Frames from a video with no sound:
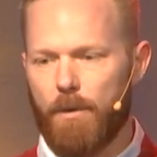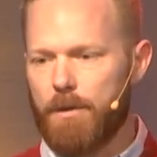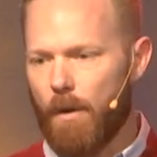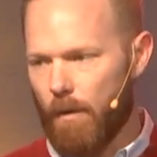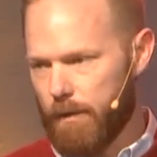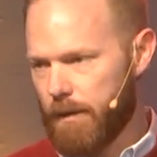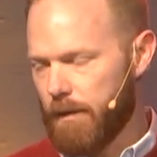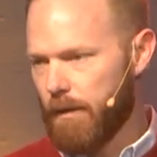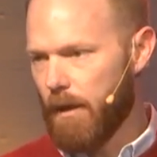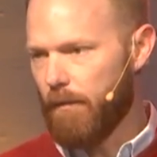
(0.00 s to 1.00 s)

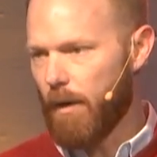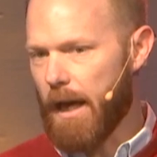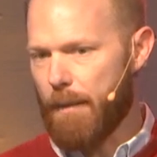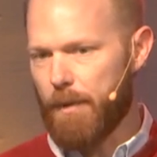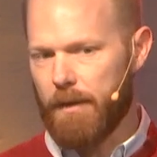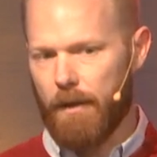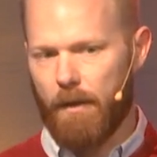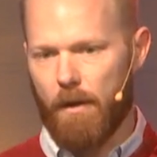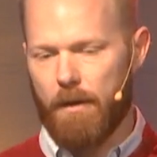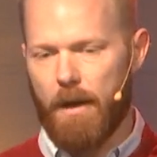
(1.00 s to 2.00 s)
results of what happened in the
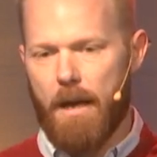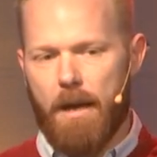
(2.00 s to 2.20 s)
garden,